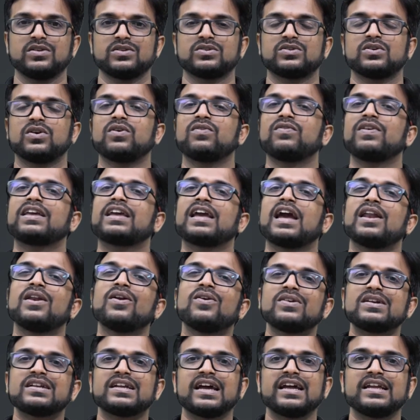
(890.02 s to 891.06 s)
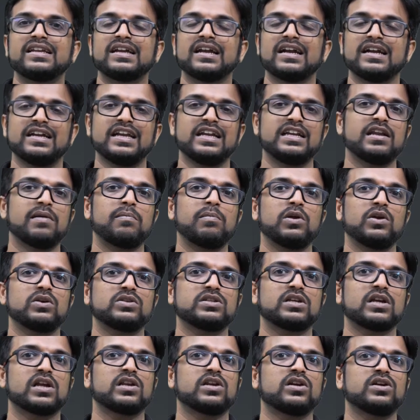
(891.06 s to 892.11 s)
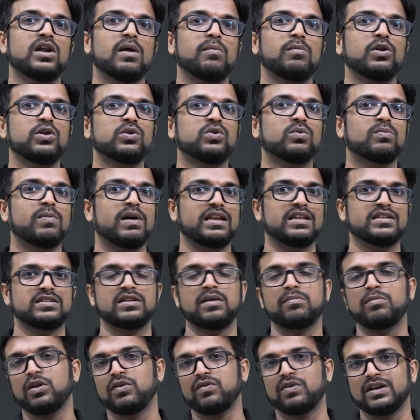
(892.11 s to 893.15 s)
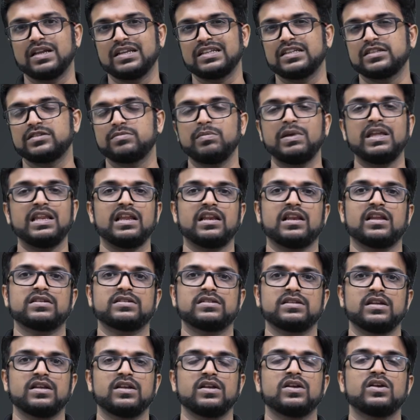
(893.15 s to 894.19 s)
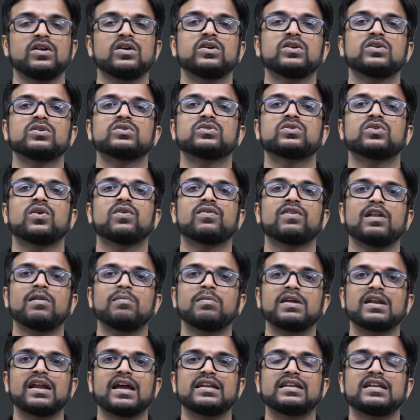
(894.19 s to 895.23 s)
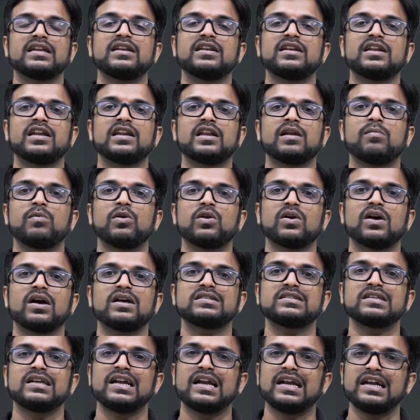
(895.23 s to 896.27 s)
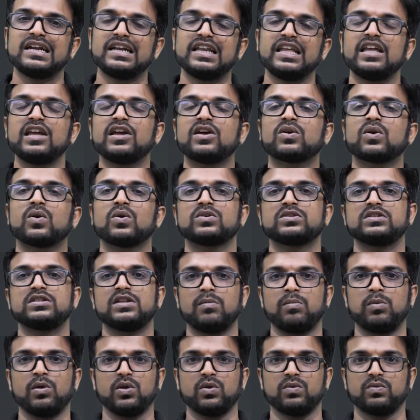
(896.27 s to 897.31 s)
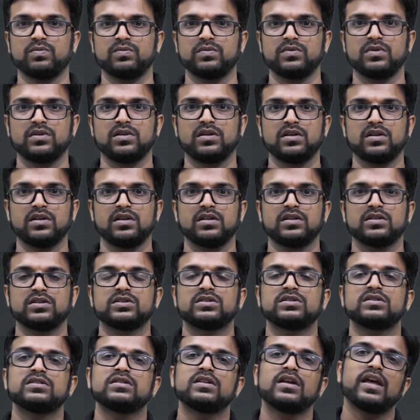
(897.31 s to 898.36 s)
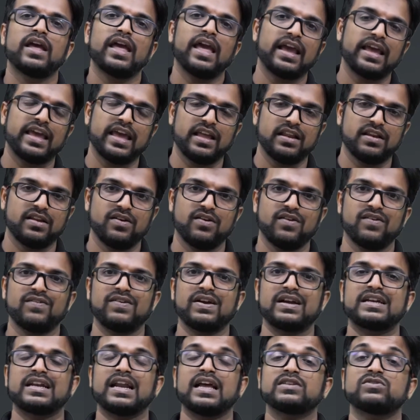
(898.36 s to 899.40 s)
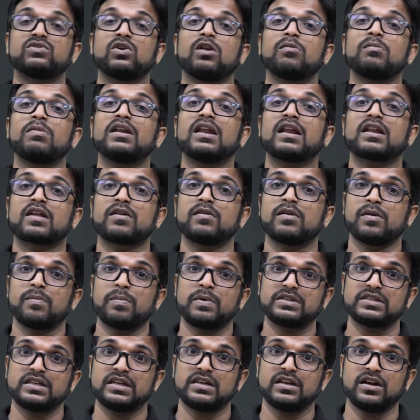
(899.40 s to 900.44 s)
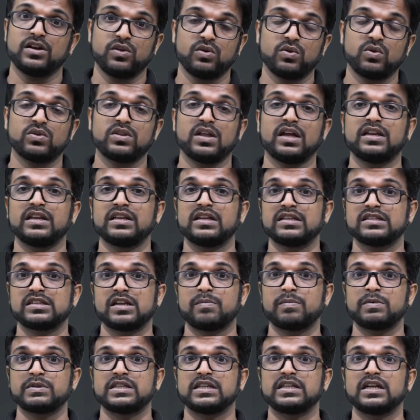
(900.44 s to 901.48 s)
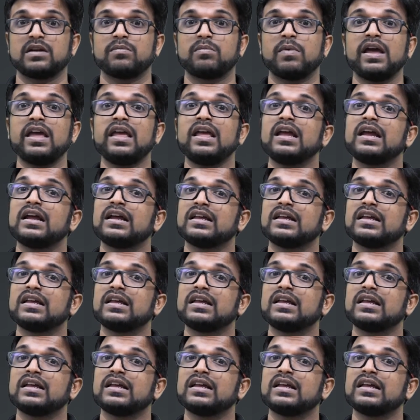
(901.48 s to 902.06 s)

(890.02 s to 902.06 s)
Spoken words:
So we cannot write dW is equal to W2 minus W1. It is meaningless. So we will be writing dW as d cross W. Again, work transfer will be represented, you know that it is represented by